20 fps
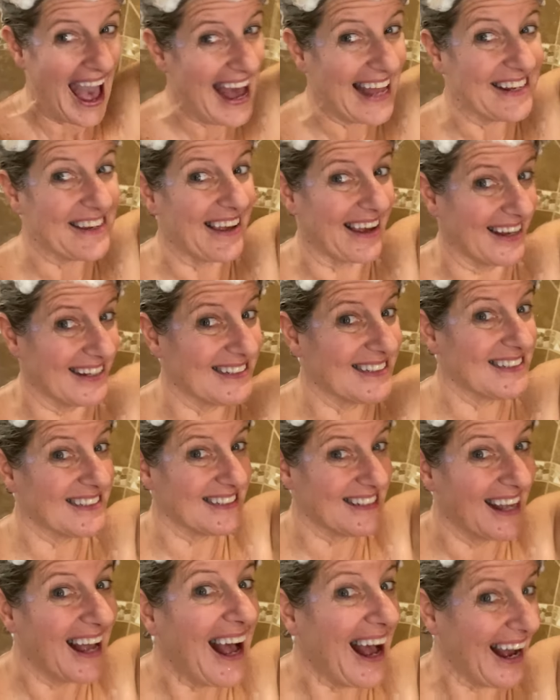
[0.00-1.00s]
And
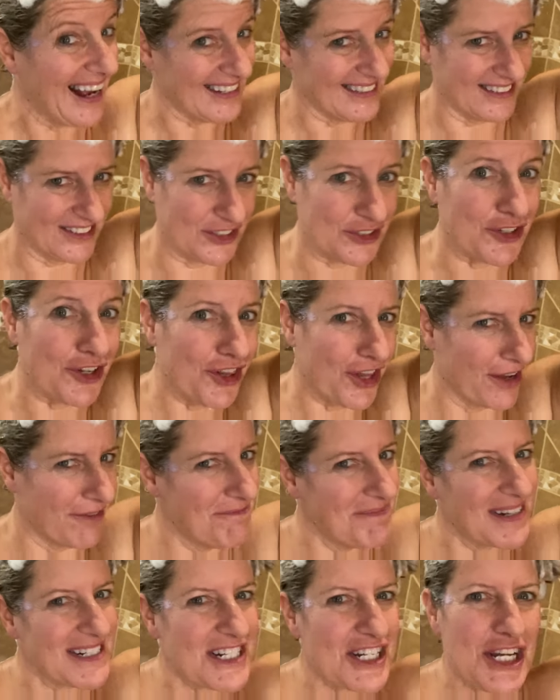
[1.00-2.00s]
yes, I still love
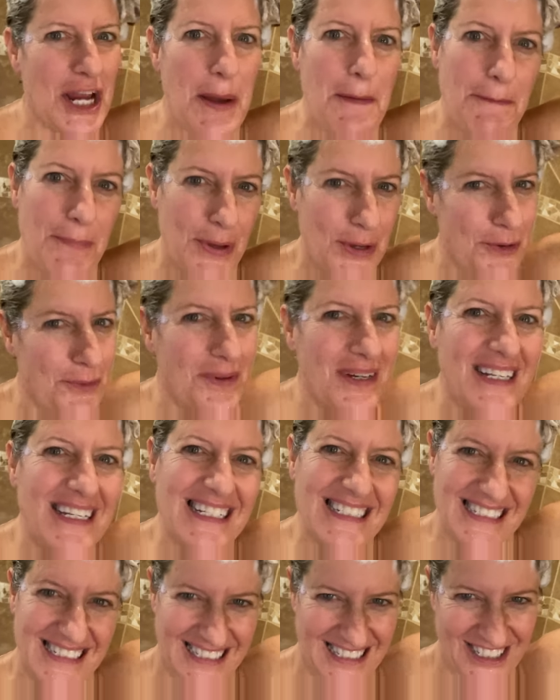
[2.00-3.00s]
my shampoo and
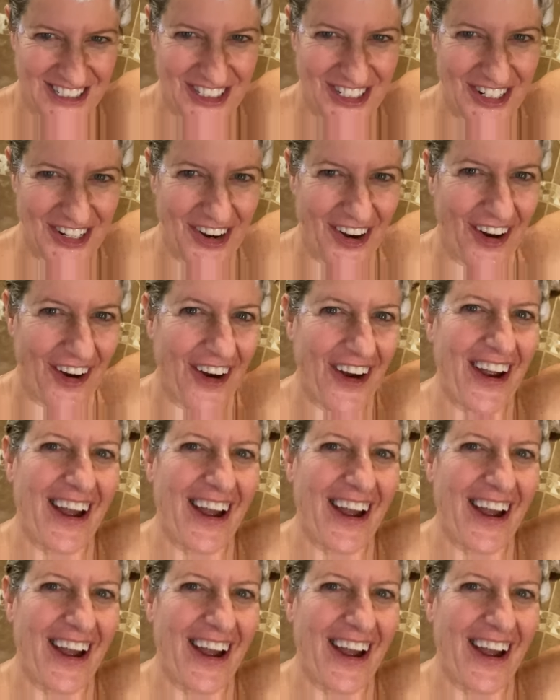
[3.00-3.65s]
conditioner.